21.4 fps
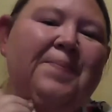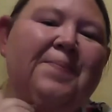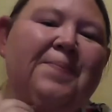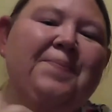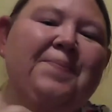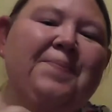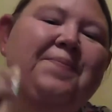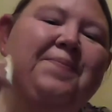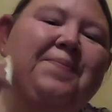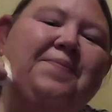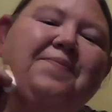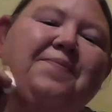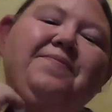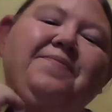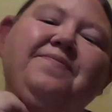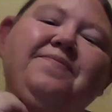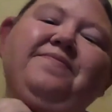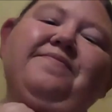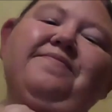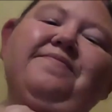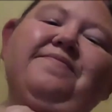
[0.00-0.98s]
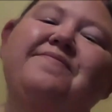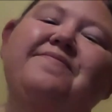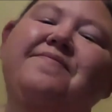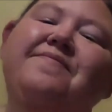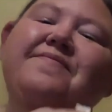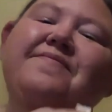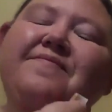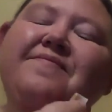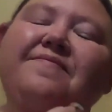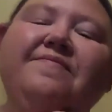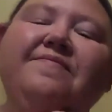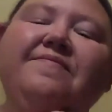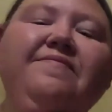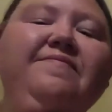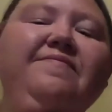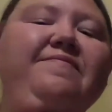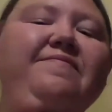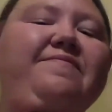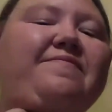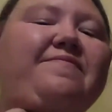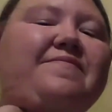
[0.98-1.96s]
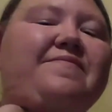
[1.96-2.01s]
Look at you,
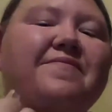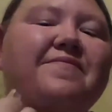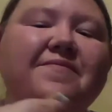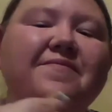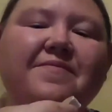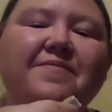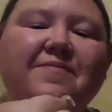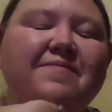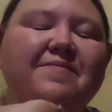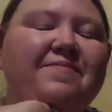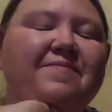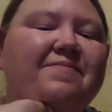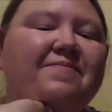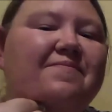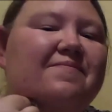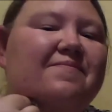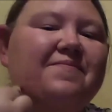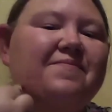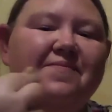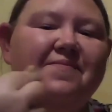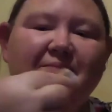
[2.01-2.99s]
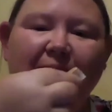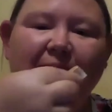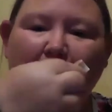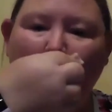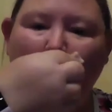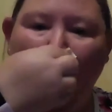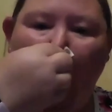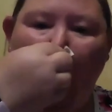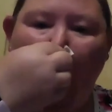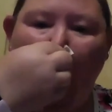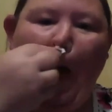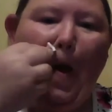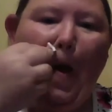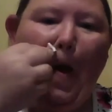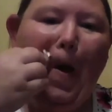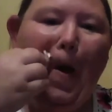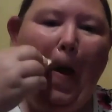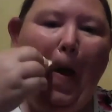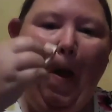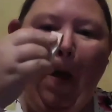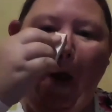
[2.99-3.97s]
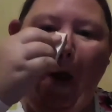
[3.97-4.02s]
girlfriend. I
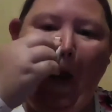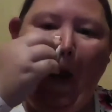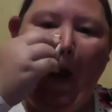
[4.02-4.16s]
like.